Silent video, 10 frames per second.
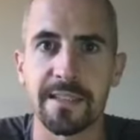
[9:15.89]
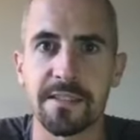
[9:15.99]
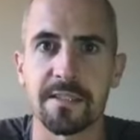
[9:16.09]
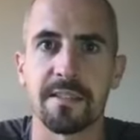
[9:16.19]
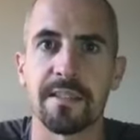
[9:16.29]

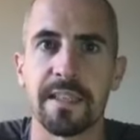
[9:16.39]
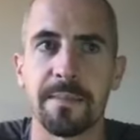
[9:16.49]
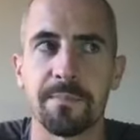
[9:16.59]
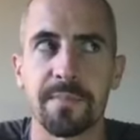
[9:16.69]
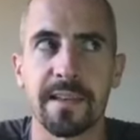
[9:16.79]
So
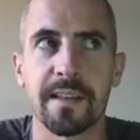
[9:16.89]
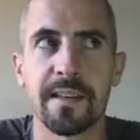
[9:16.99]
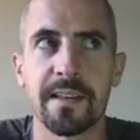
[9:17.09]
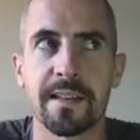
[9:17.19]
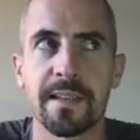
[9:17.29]
um,
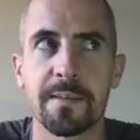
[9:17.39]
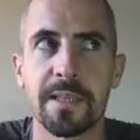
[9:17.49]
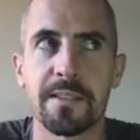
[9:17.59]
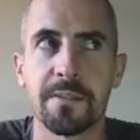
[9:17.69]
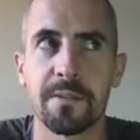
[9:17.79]
I think I
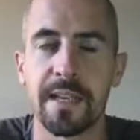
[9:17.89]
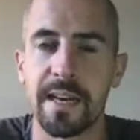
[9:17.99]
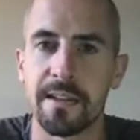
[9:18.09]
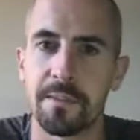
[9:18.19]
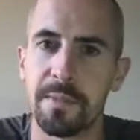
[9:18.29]
might do
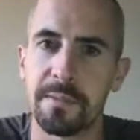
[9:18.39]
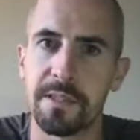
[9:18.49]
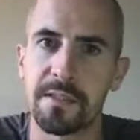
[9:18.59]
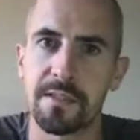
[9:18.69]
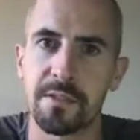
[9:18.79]
that, or maybe
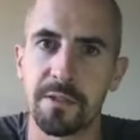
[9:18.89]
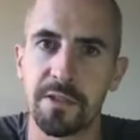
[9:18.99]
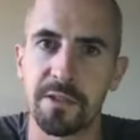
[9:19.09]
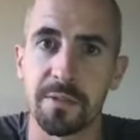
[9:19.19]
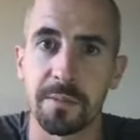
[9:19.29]

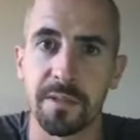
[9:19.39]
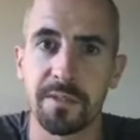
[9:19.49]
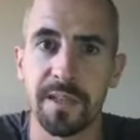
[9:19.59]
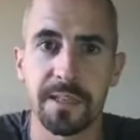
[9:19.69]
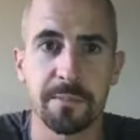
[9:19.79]
snowshoeing. But
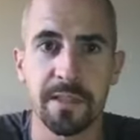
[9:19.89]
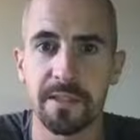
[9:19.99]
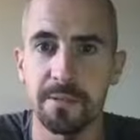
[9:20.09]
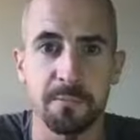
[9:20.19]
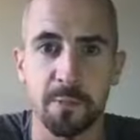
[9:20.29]
if anybody
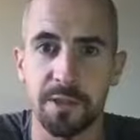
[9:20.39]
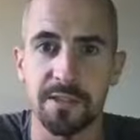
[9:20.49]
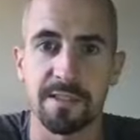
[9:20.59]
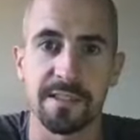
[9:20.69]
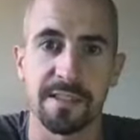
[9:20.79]
who
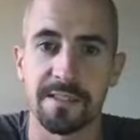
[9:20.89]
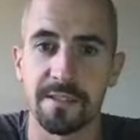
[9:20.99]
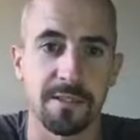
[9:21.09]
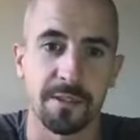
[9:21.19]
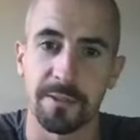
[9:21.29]
watches this
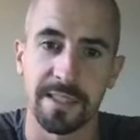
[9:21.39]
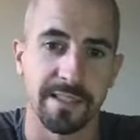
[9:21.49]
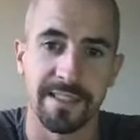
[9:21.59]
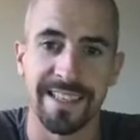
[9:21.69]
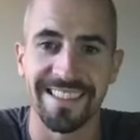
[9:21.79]
all the way to
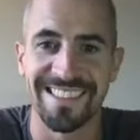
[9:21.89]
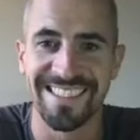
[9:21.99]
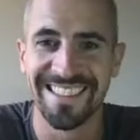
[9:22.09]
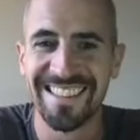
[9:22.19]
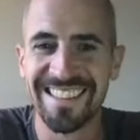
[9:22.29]
the end
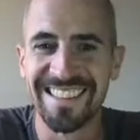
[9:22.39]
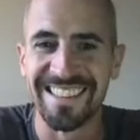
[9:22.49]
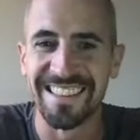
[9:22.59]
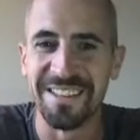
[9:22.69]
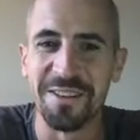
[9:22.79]

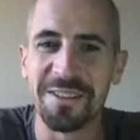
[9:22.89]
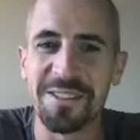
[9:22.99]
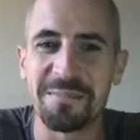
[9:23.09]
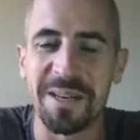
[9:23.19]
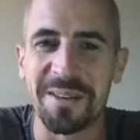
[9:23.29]
and knows
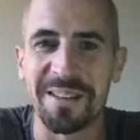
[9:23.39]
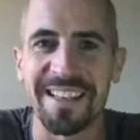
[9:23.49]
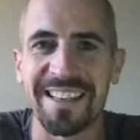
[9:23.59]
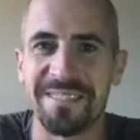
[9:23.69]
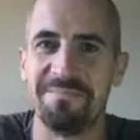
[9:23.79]
about
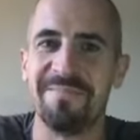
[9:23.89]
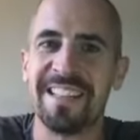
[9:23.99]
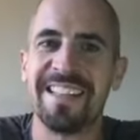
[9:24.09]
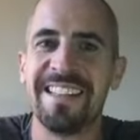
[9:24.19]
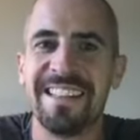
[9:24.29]
um, uh,
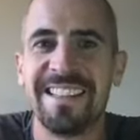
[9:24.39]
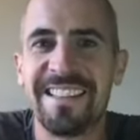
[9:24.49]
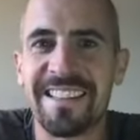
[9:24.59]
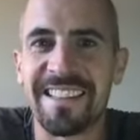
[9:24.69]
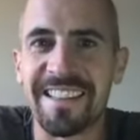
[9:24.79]

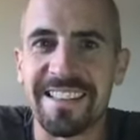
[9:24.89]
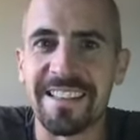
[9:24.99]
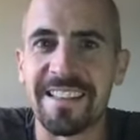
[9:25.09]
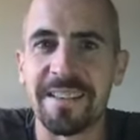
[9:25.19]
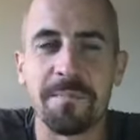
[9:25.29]
like
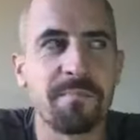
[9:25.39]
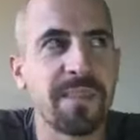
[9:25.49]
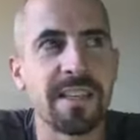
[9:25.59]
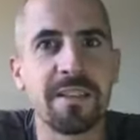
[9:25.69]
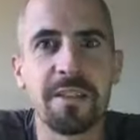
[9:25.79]
a
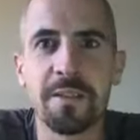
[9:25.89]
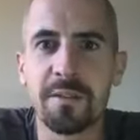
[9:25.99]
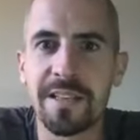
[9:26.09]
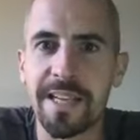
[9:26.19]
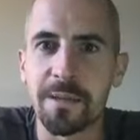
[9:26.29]
a good
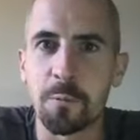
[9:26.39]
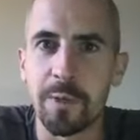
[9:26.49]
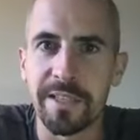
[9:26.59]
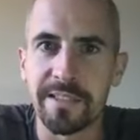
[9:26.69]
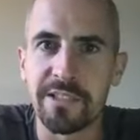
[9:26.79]
like
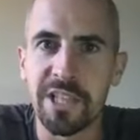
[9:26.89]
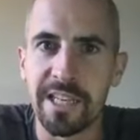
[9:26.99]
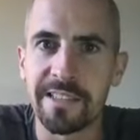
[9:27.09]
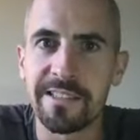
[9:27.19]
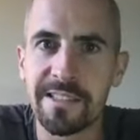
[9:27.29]
winter
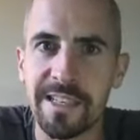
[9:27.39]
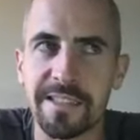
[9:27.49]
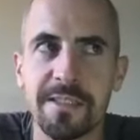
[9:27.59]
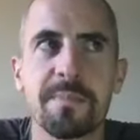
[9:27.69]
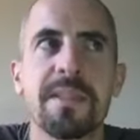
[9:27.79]
challenge, like
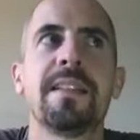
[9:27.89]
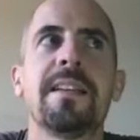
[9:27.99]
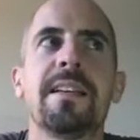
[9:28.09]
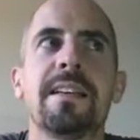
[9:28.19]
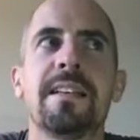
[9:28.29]
something
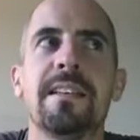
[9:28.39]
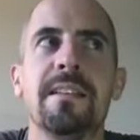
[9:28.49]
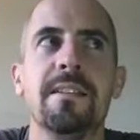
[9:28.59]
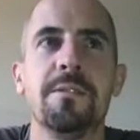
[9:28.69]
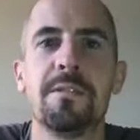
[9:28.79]
that I can
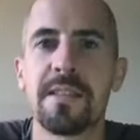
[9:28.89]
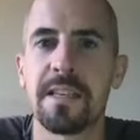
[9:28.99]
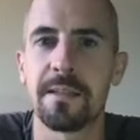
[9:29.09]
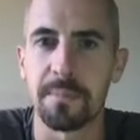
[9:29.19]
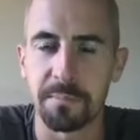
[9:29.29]
use to
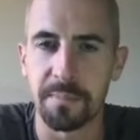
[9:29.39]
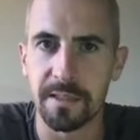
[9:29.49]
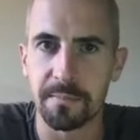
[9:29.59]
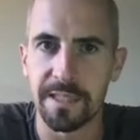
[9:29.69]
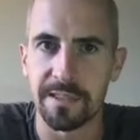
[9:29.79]
help me
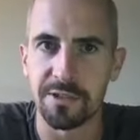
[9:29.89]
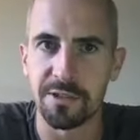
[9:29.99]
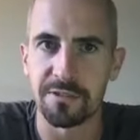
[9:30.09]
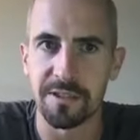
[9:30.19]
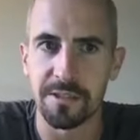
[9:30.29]
build my
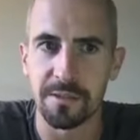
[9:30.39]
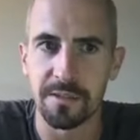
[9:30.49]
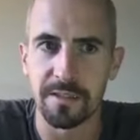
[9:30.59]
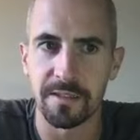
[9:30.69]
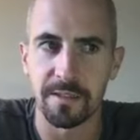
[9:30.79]
endurance
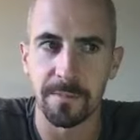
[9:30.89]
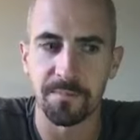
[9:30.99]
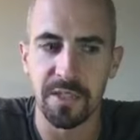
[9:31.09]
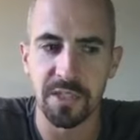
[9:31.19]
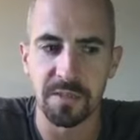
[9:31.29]
or
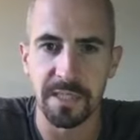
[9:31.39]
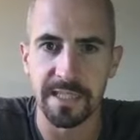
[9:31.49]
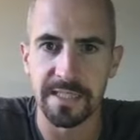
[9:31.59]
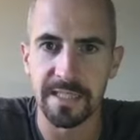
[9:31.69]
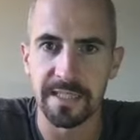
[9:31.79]
just
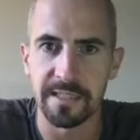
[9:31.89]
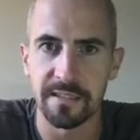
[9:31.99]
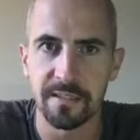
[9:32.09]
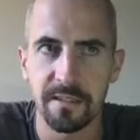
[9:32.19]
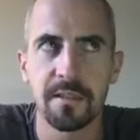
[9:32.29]
maintain it
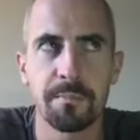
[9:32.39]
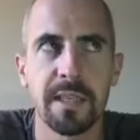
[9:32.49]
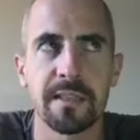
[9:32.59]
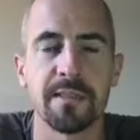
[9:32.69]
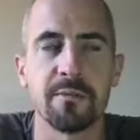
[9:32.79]
or, or
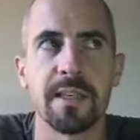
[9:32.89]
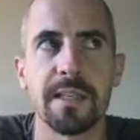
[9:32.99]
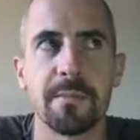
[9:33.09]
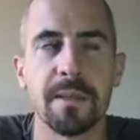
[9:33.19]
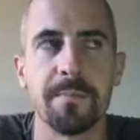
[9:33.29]
build it really,
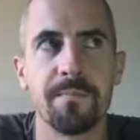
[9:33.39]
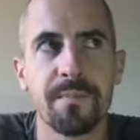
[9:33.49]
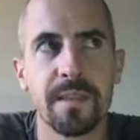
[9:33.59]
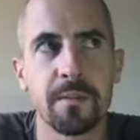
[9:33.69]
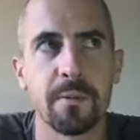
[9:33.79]
but
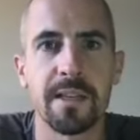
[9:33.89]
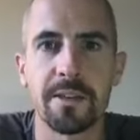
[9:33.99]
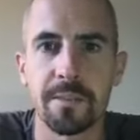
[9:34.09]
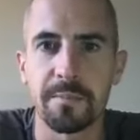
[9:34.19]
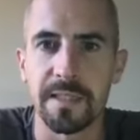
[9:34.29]
without
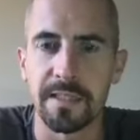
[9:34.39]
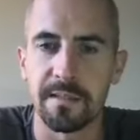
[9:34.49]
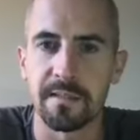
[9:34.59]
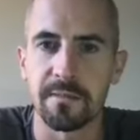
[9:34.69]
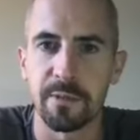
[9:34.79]
it
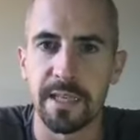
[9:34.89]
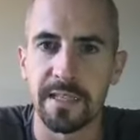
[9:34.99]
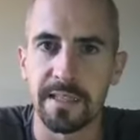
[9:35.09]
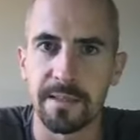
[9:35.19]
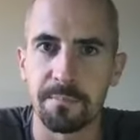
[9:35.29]
being
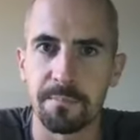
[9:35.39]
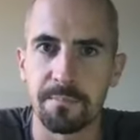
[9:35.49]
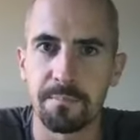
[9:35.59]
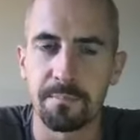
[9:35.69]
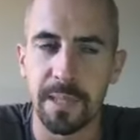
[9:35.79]
riding a
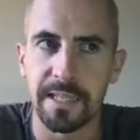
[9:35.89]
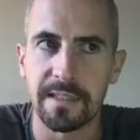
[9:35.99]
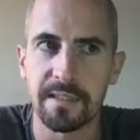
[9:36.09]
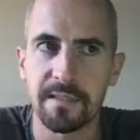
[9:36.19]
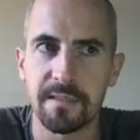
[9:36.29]

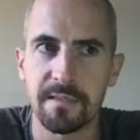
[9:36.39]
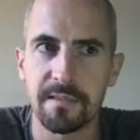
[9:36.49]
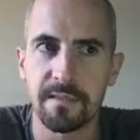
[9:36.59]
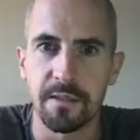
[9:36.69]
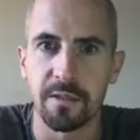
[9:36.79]
bike
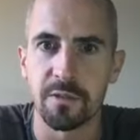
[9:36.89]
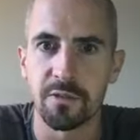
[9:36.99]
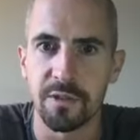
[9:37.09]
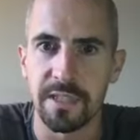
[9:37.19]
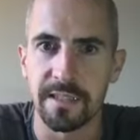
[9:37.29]
on a
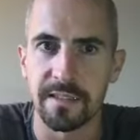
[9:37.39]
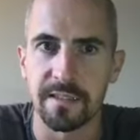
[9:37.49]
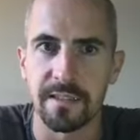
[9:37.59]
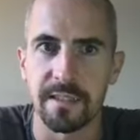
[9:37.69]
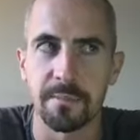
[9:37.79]
trainer
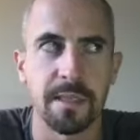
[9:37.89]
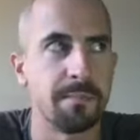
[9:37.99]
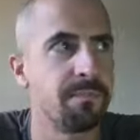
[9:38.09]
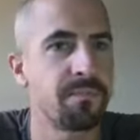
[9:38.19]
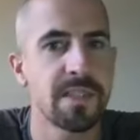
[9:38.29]
in my
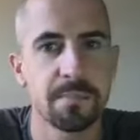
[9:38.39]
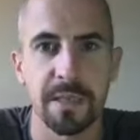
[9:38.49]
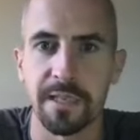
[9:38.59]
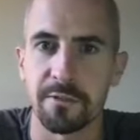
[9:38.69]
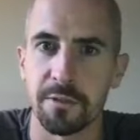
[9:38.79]

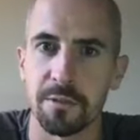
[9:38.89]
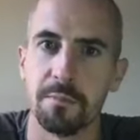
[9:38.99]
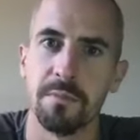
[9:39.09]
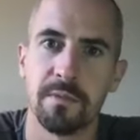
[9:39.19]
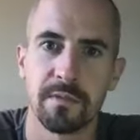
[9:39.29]
spare
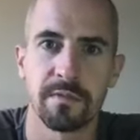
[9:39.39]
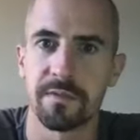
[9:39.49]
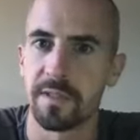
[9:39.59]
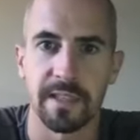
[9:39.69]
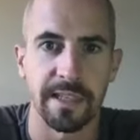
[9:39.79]
room
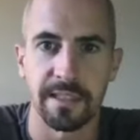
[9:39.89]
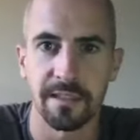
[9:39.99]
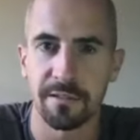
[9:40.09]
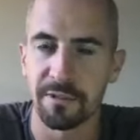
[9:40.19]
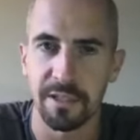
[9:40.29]
for like
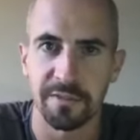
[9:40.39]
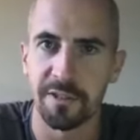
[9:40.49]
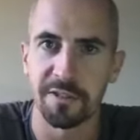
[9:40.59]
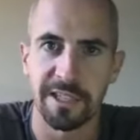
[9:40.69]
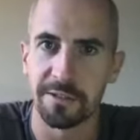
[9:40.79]
three or
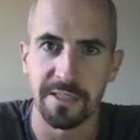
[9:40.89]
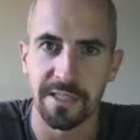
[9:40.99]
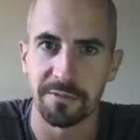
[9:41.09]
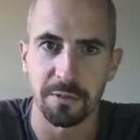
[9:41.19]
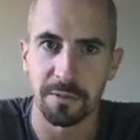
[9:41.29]
four hours
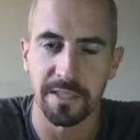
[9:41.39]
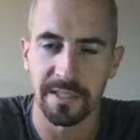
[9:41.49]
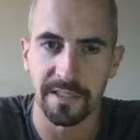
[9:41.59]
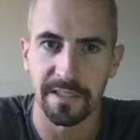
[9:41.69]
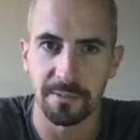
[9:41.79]
every
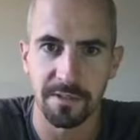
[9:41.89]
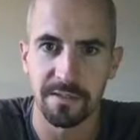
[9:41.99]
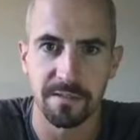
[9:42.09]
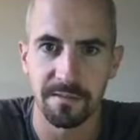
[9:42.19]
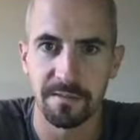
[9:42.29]
weekend. That was
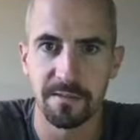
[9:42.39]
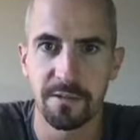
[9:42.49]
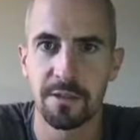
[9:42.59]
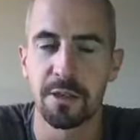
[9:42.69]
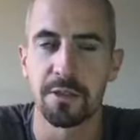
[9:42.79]

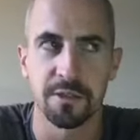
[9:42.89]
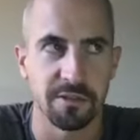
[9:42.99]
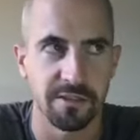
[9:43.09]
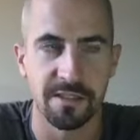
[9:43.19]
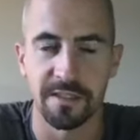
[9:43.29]

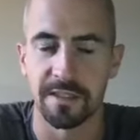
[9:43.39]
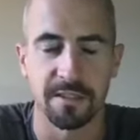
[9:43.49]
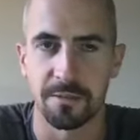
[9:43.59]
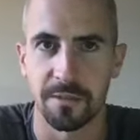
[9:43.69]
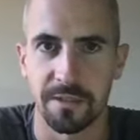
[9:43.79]
torturous, and I
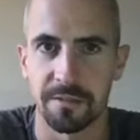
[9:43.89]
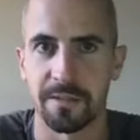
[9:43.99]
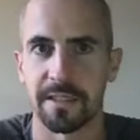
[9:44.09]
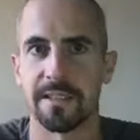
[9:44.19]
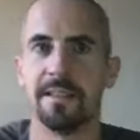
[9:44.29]
don't want to do it
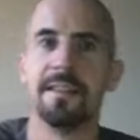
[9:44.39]
again.